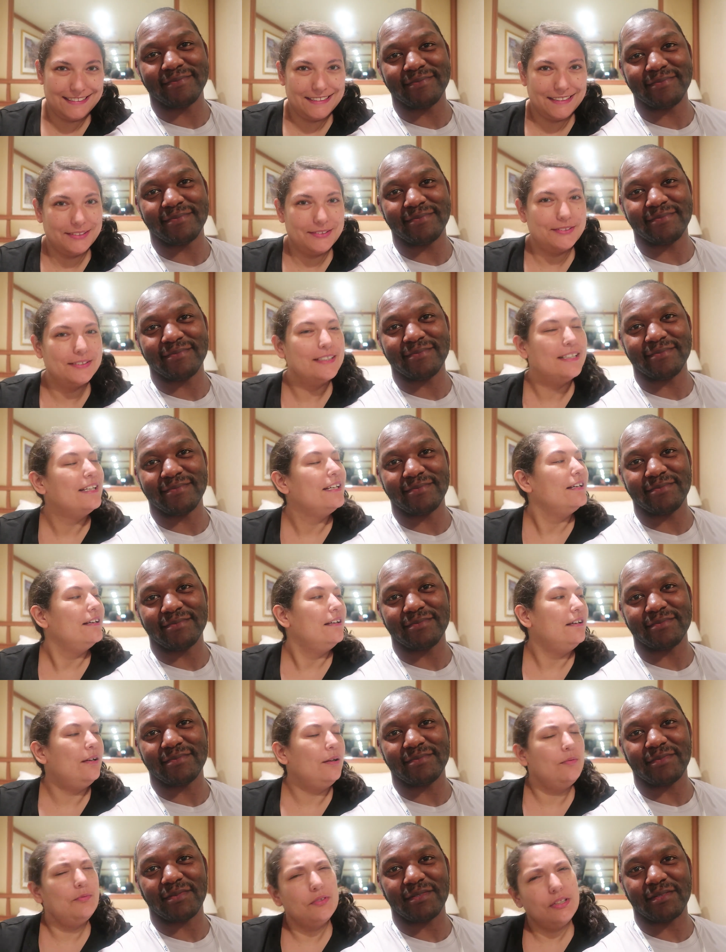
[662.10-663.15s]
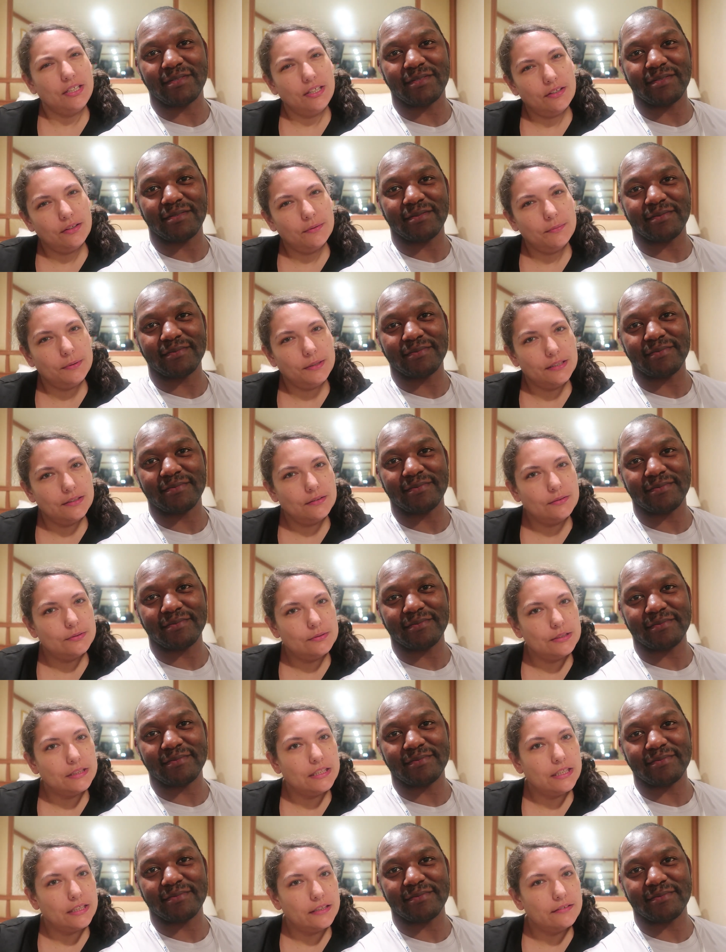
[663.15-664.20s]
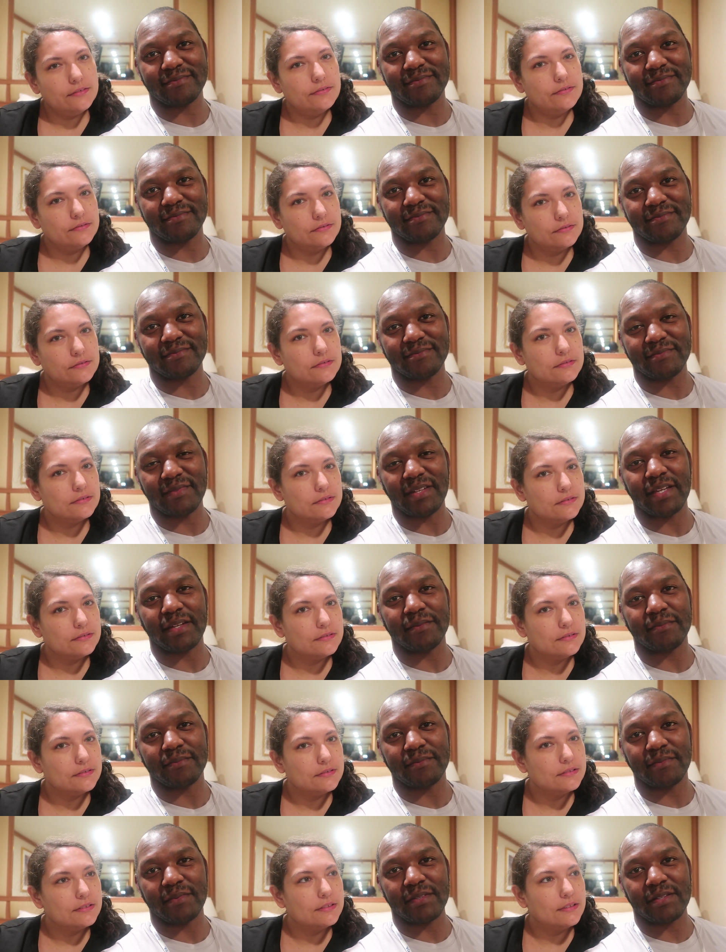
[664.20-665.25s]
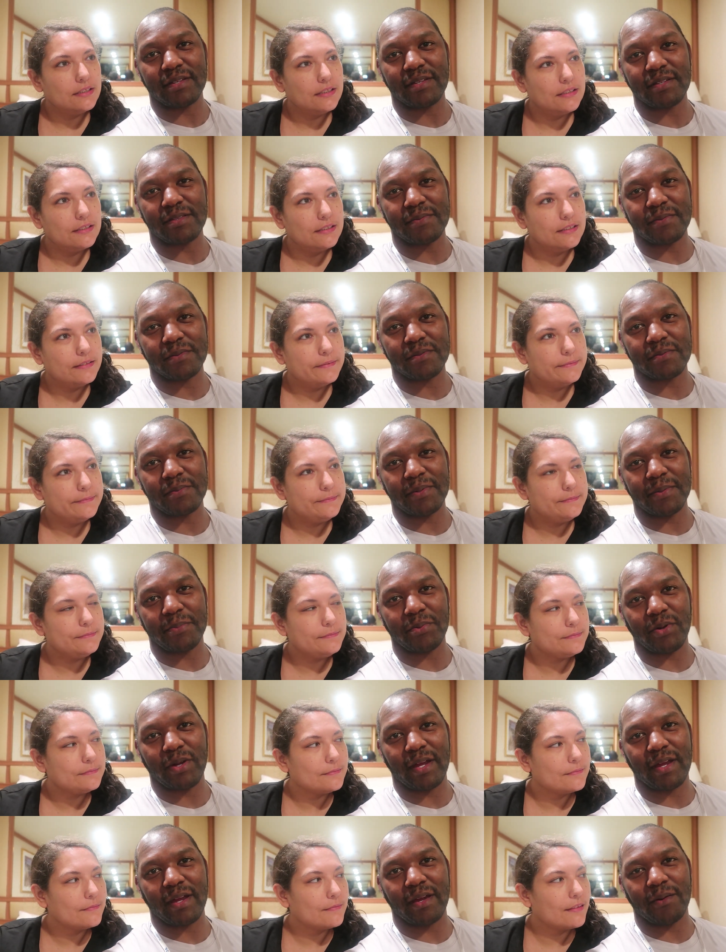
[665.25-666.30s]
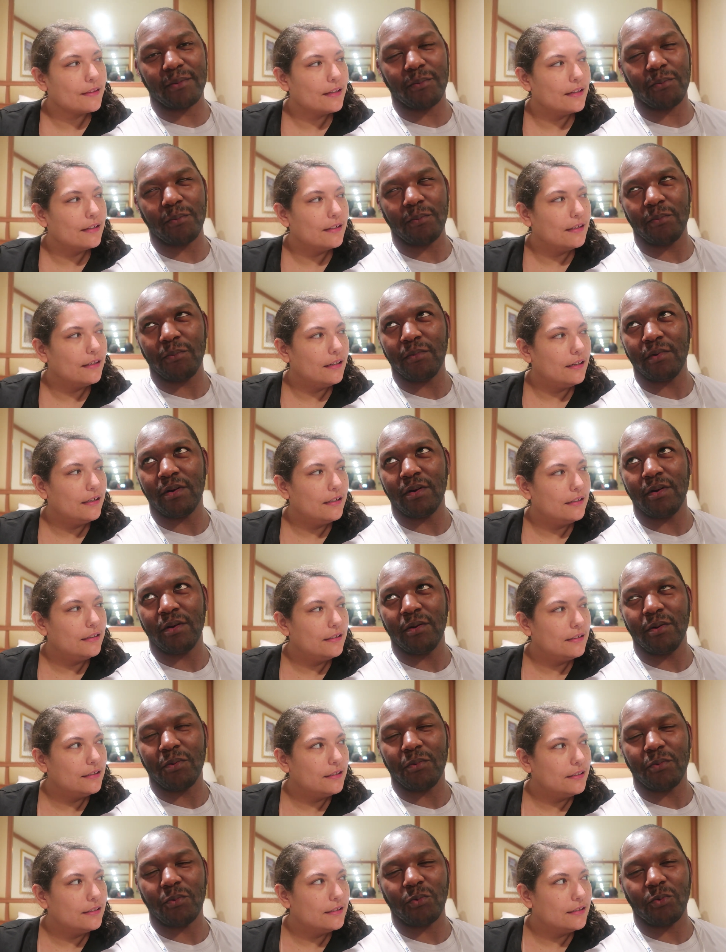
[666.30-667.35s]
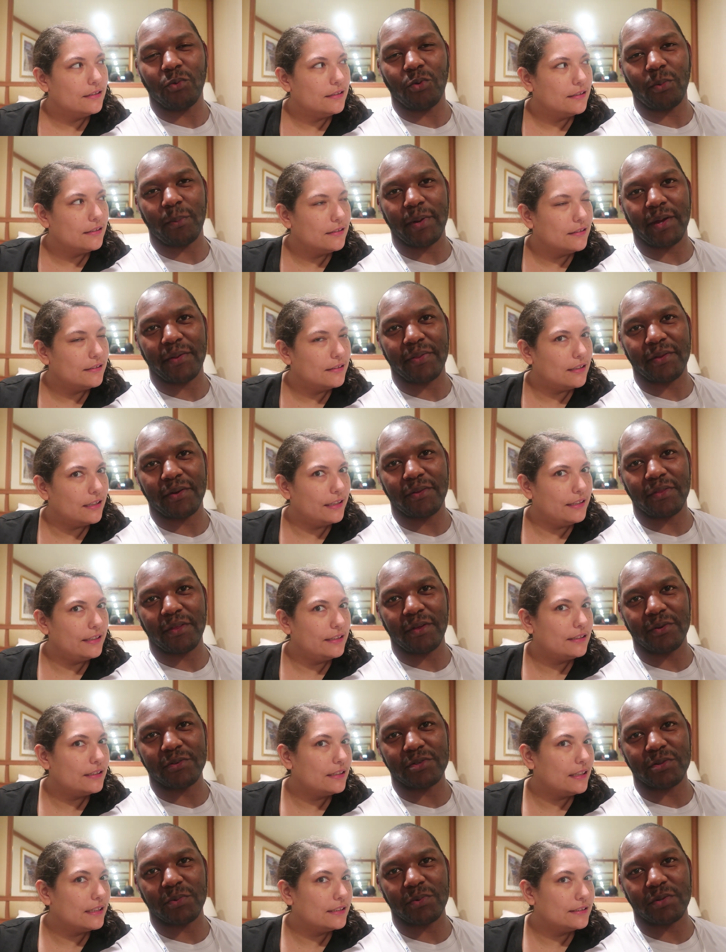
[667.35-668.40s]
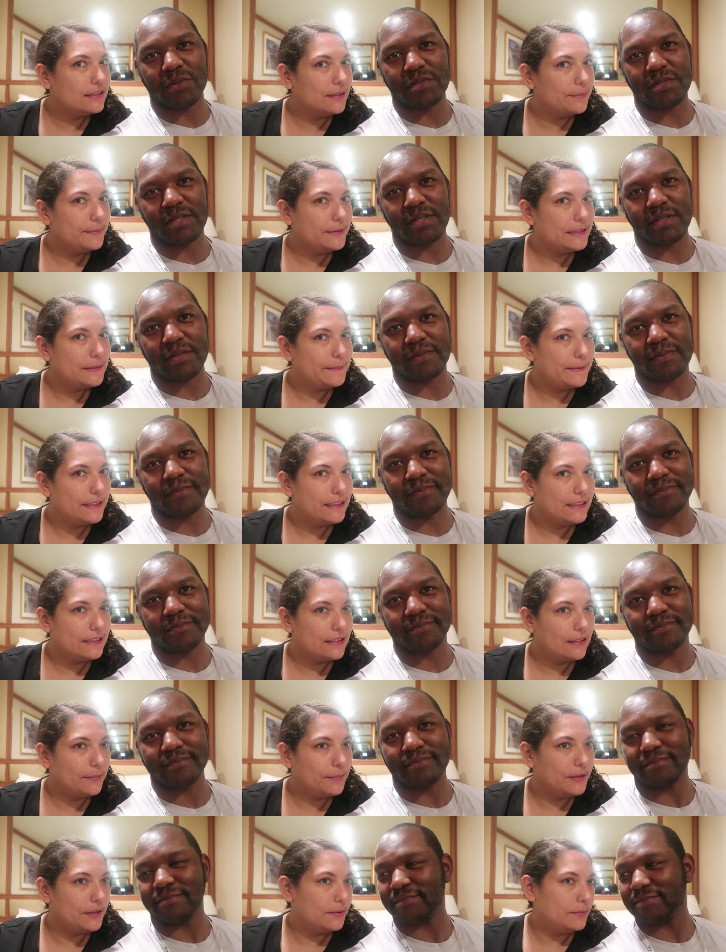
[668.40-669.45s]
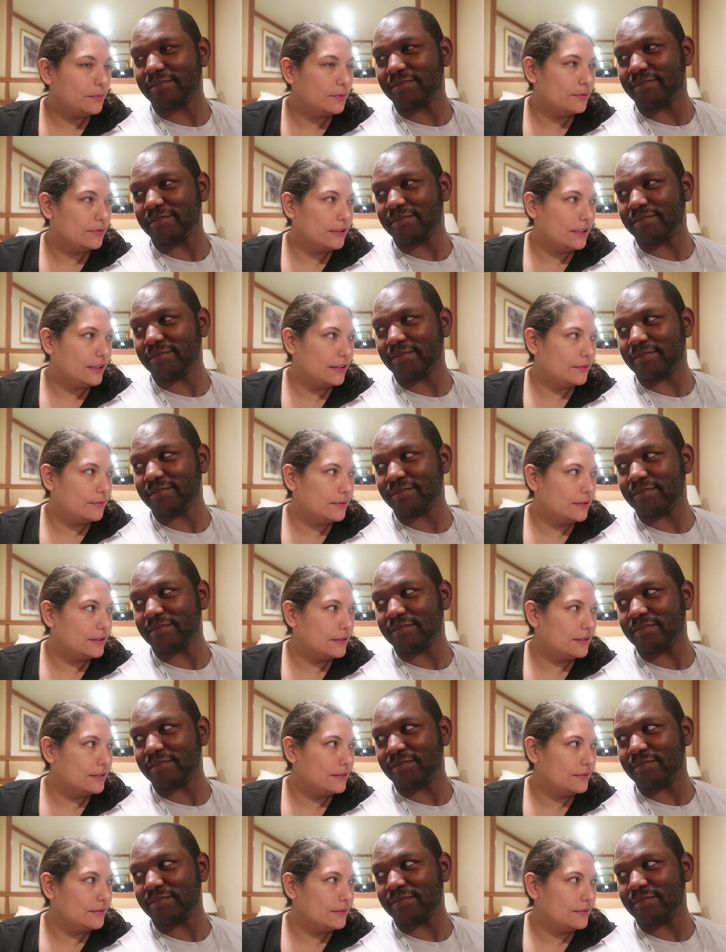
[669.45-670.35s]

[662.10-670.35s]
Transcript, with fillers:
Speaker 1: so hopefully I'll be cool enough.
Speaker 2: Yeah, it's, it's supposed to be pretty warm out there. I think though, the last so we'll time see. we
Speaker 1: spent any time on the pool deck was